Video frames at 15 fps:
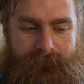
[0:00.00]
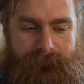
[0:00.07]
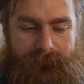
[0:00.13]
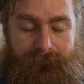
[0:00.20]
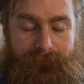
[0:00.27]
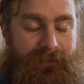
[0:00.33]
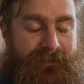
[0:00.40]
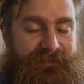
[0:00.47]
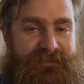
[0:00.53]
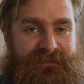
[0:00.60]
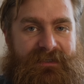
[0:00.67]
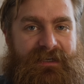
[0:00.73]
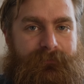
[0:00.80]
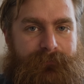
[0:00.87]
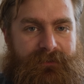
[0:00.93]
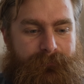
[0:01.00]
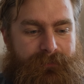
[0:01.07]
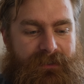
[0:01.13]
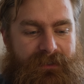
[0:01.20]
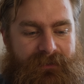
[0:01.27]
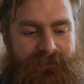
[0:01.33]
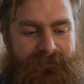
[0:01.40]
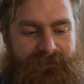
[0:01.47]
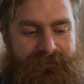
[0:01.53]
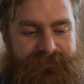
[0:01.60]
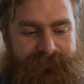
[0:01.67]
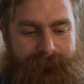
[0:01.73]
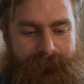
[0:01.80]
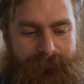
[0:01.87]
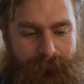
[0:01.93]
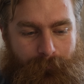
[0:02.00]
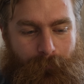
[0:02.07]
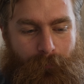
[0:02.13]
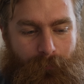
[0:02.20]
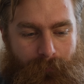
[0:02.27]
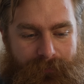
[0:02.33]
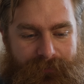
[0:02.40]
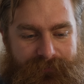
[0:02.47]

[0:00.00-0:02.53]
like the statement at the beginning of this, war